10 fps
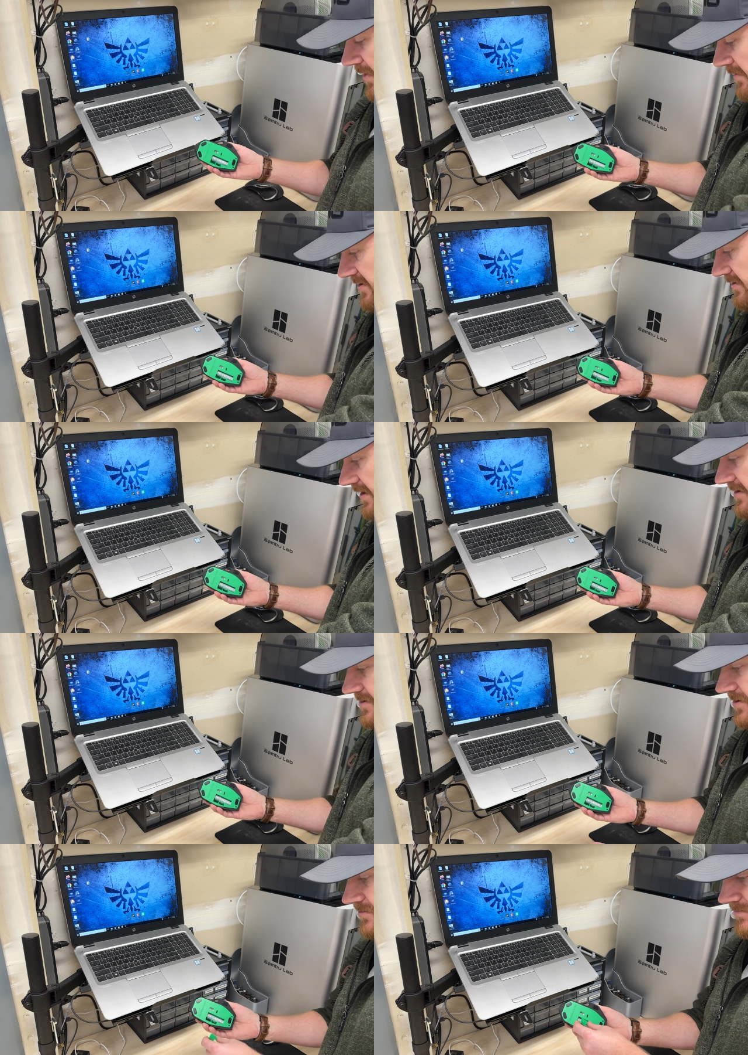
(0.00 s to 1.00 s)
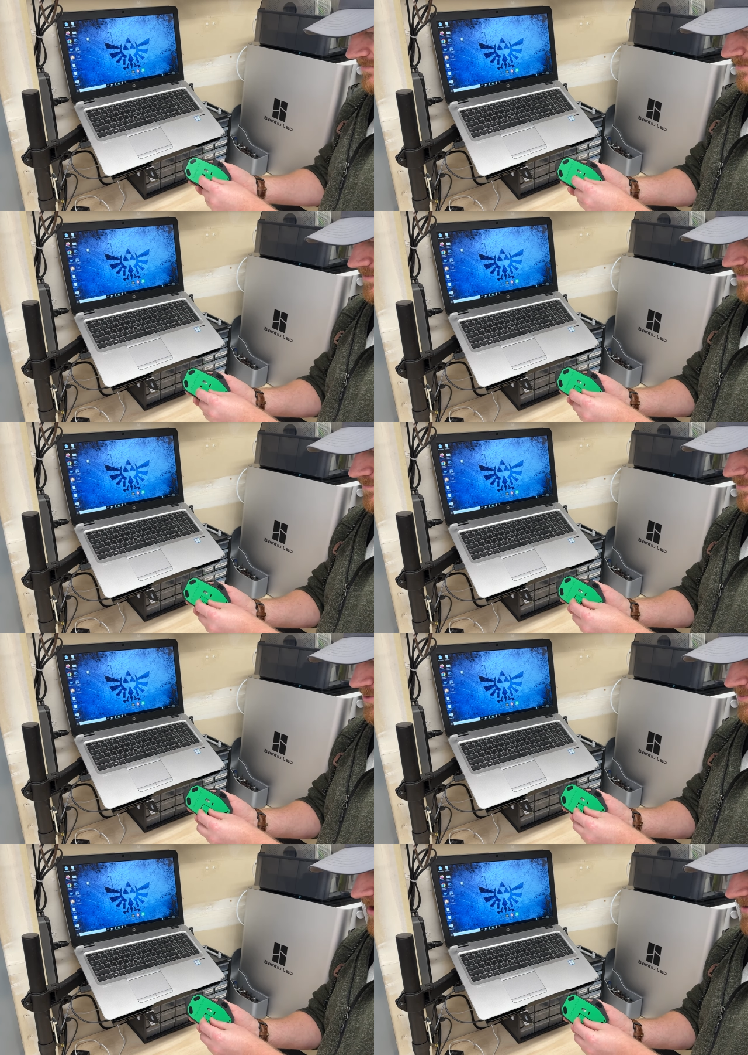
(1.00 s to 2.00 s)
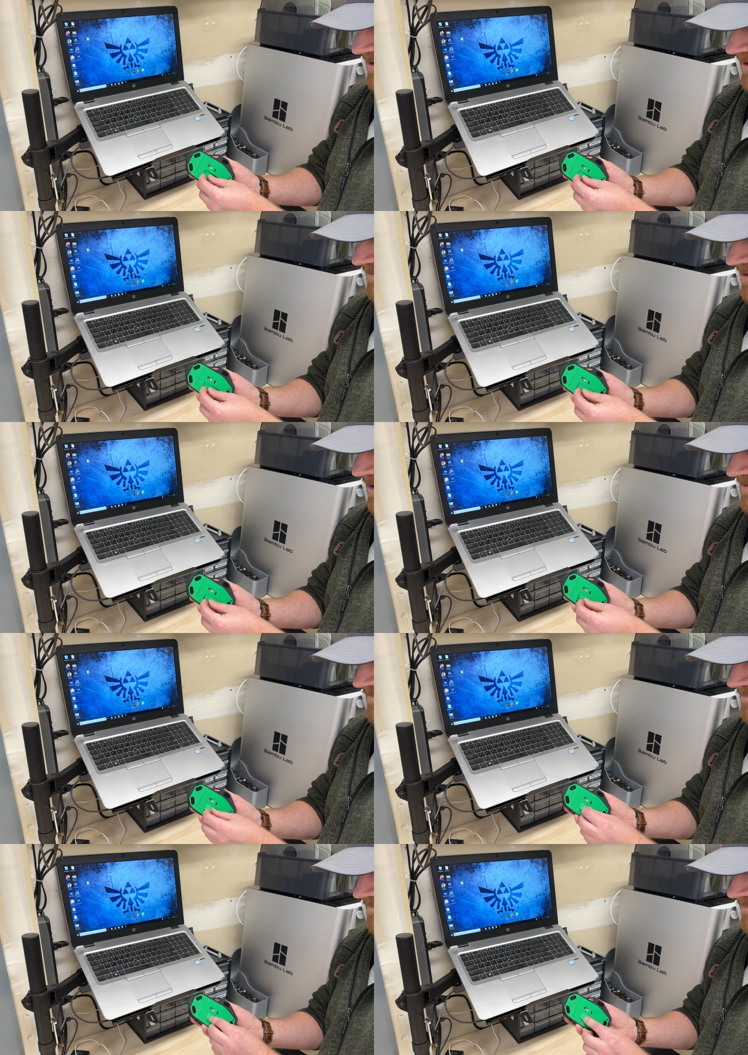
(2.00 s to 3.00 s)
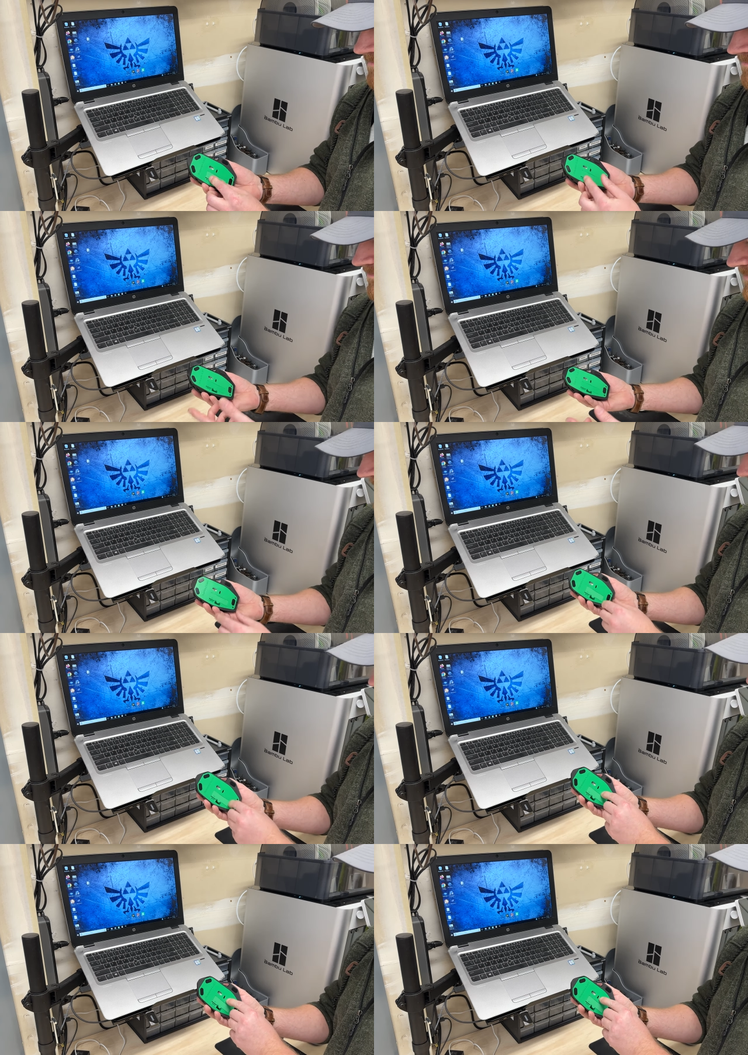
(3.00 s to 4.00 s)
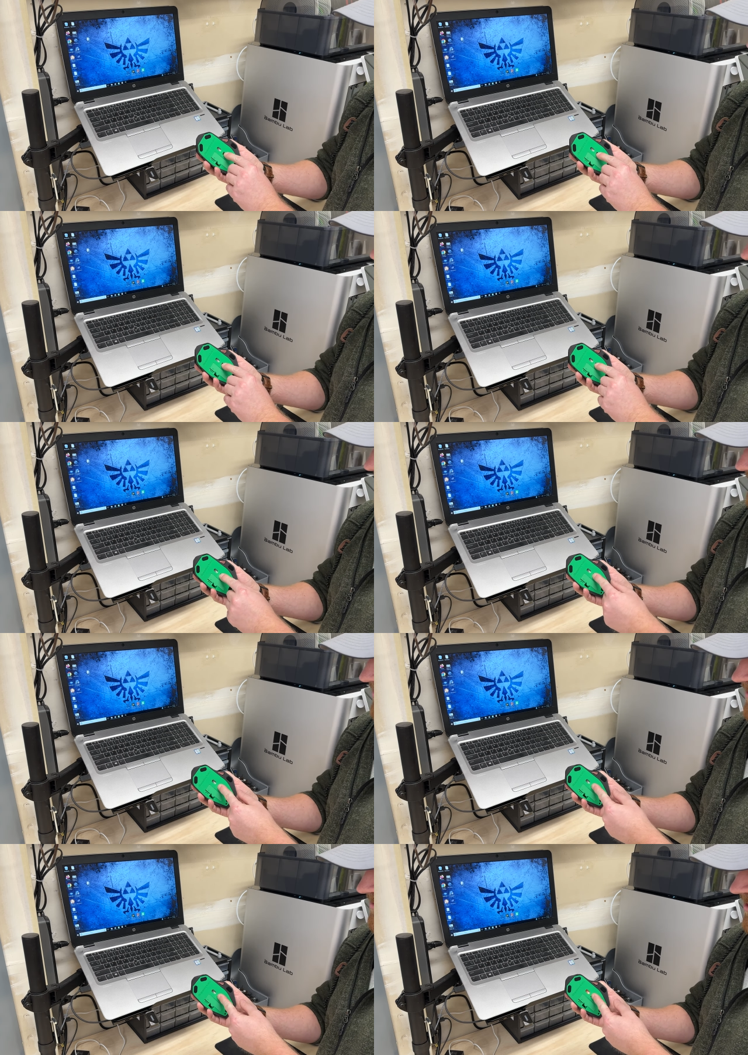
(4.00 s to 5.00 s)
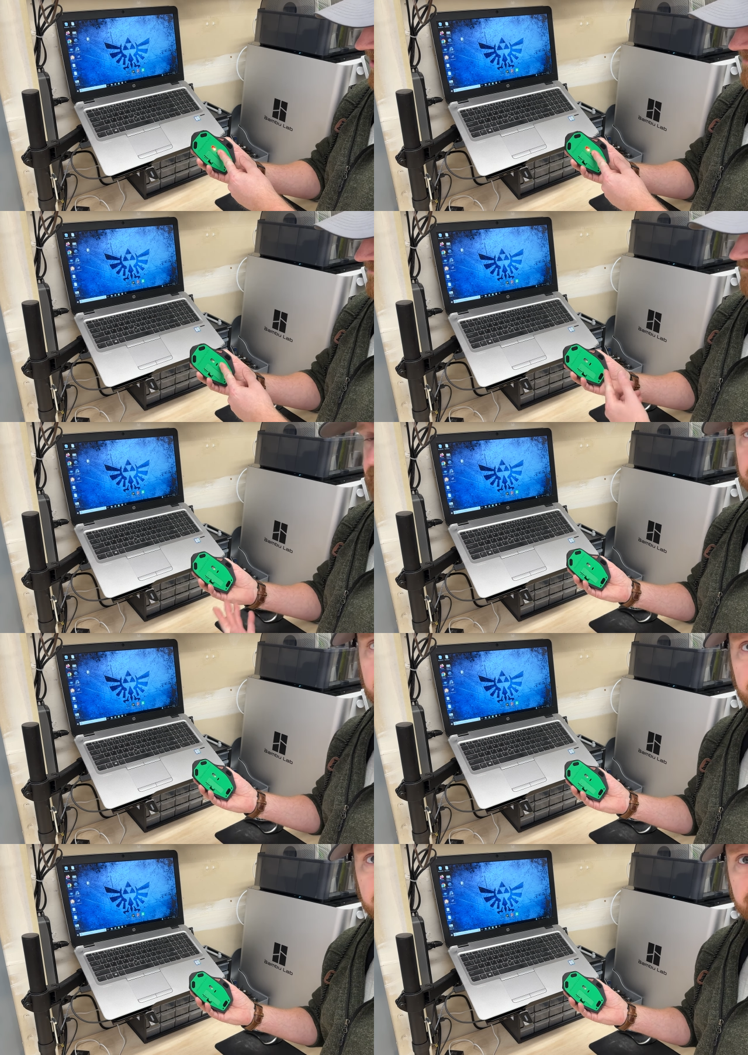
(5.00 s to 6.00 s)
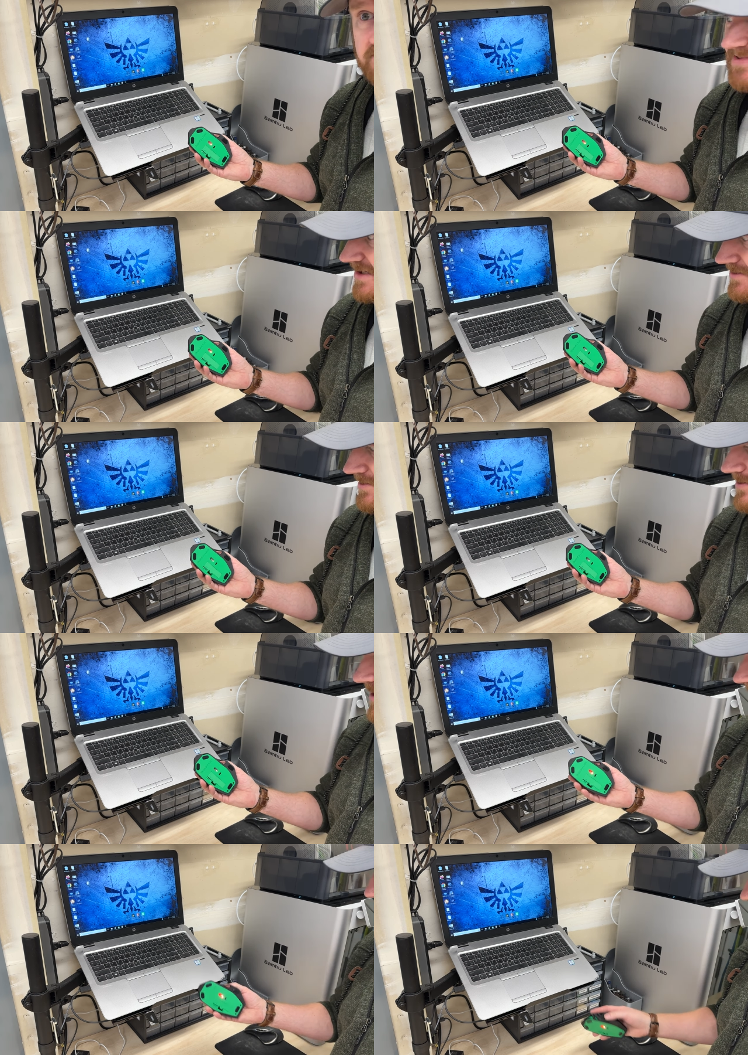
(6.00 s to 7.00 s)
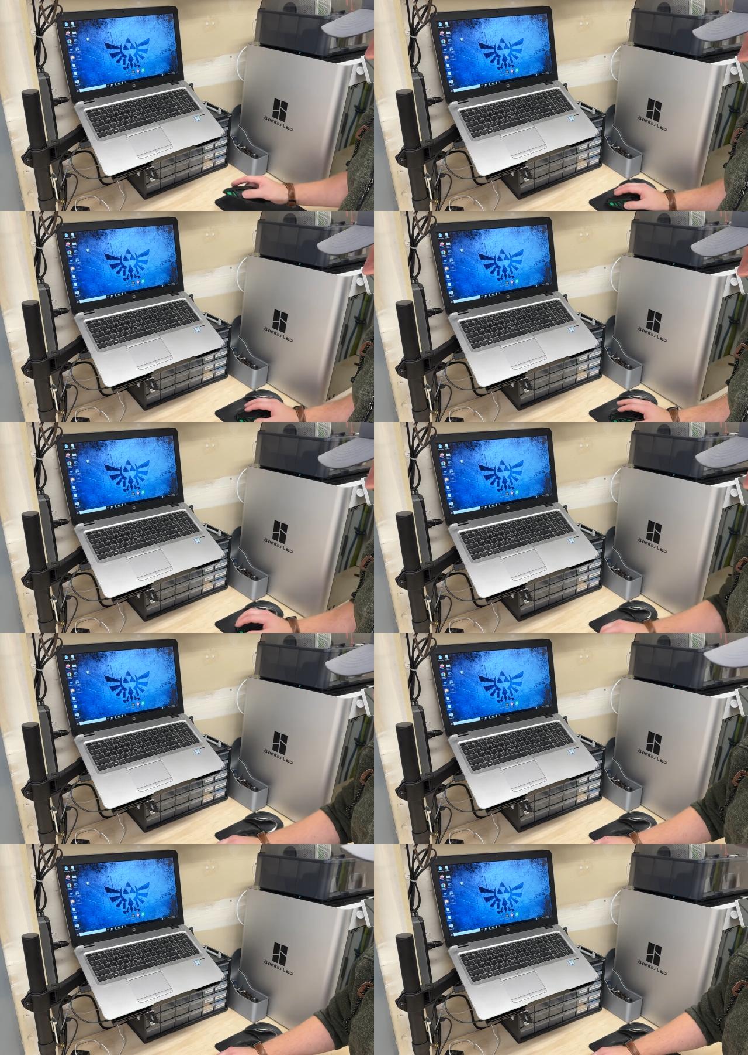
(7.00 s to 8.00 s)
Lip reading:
[unreadable: no face in view]